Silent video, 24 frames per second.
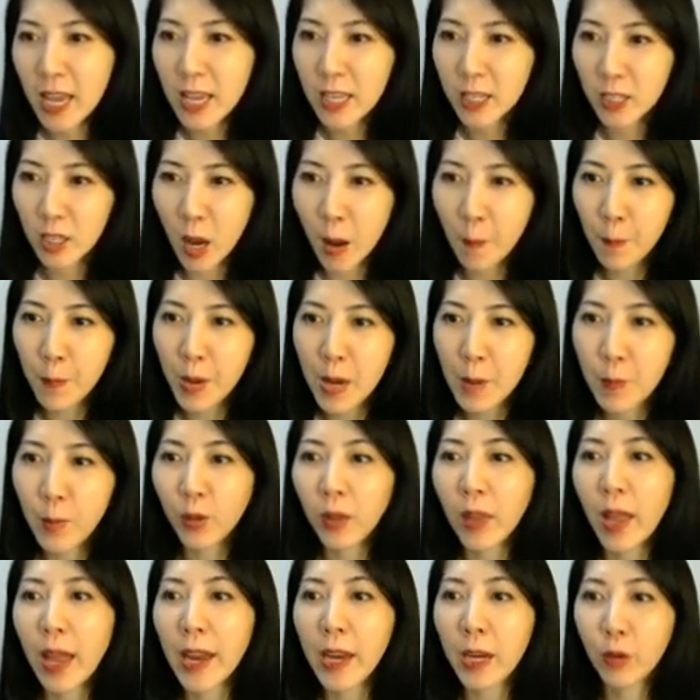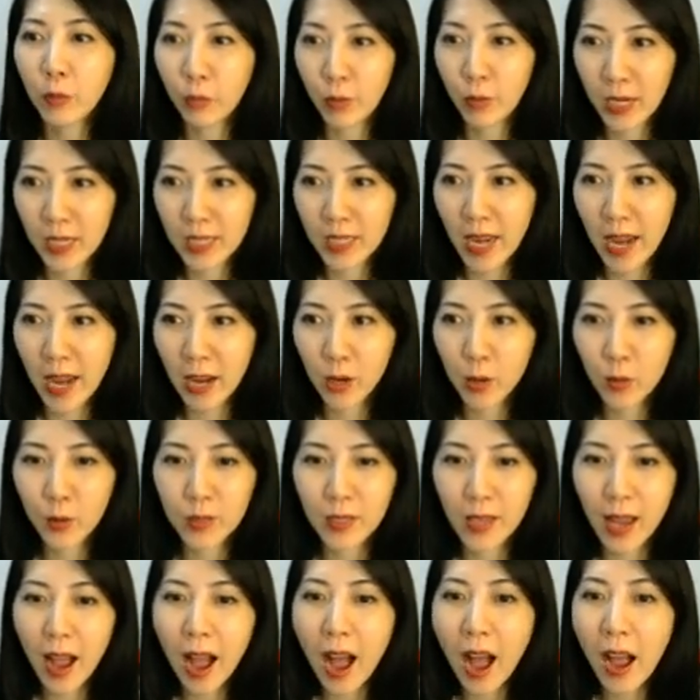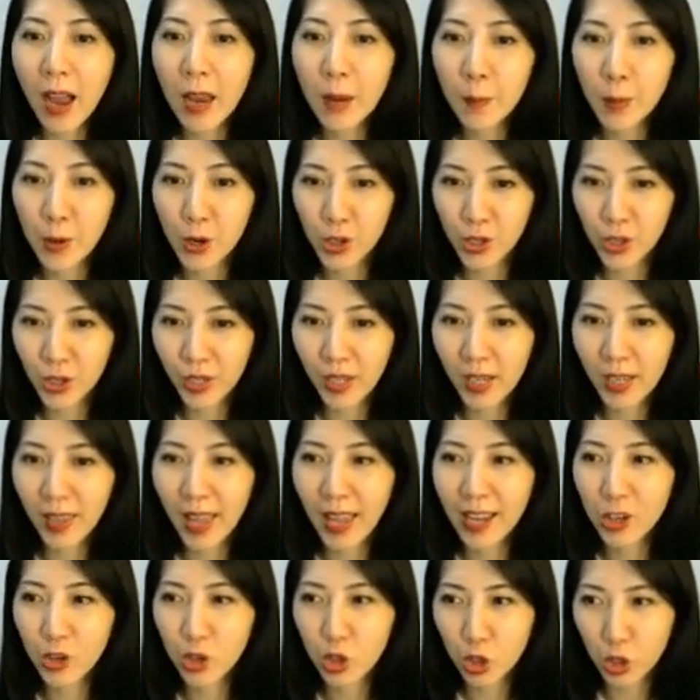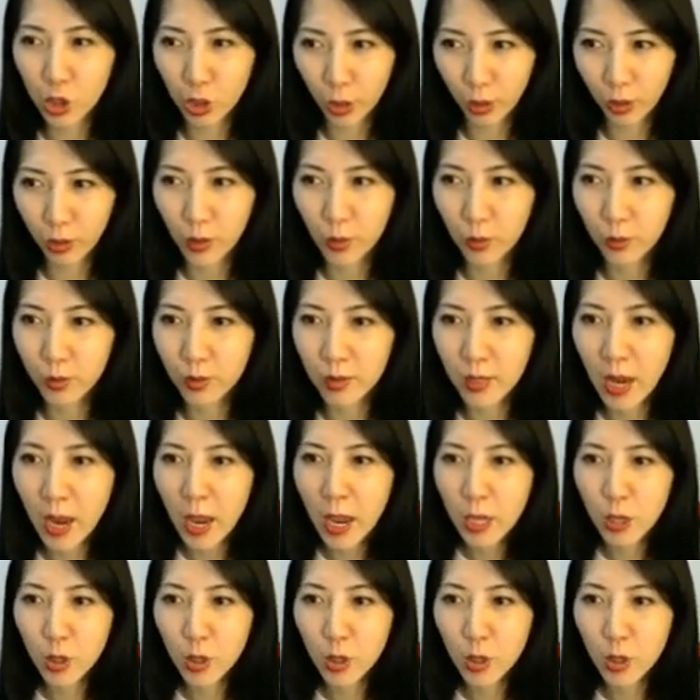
Some people like rectangles. I personally like circles.